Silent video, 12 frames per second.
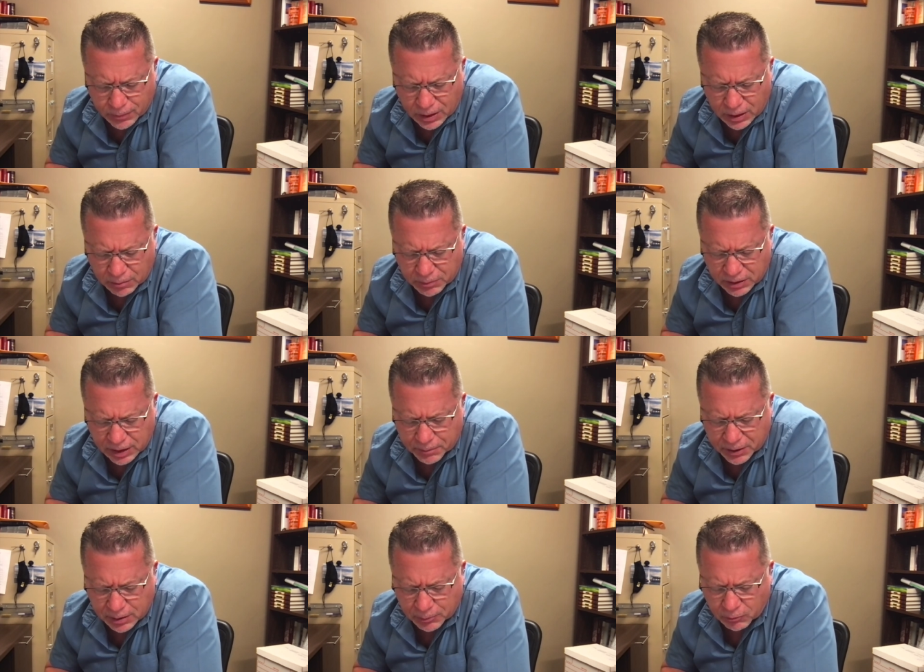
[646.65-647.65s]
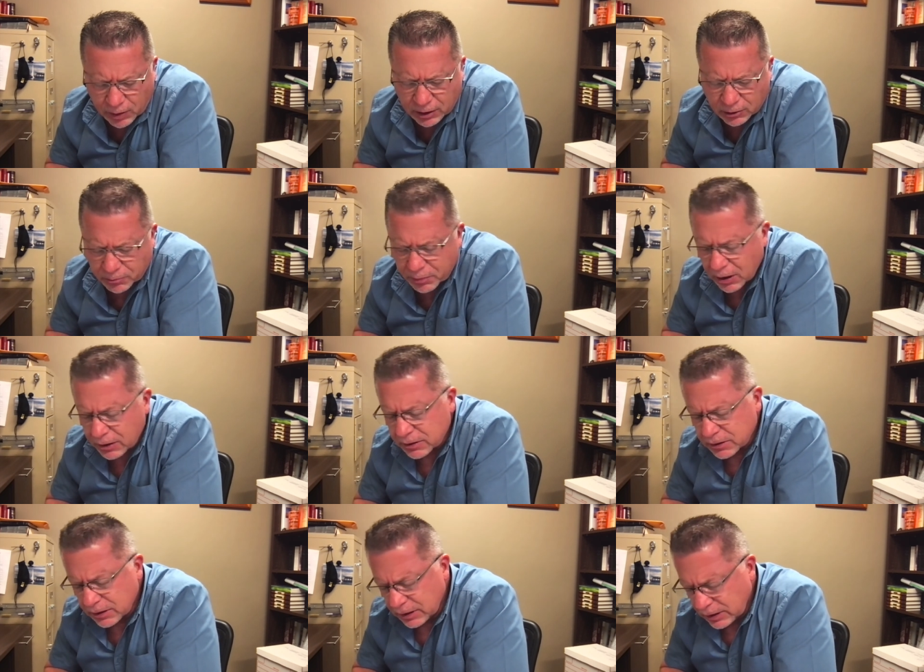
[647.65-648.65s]
And may that become a regular part
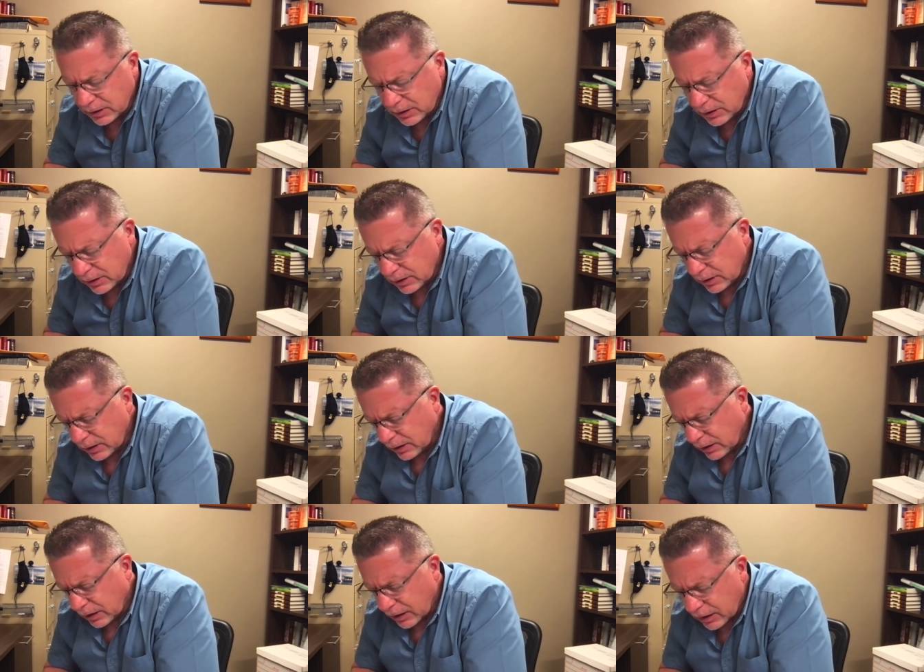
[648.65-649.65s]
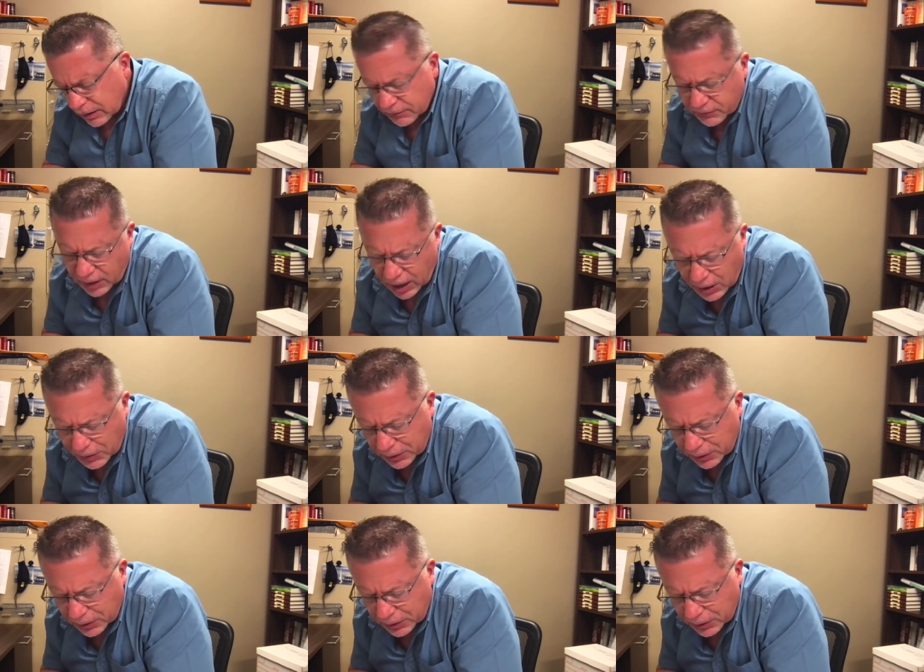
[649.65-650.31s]
of our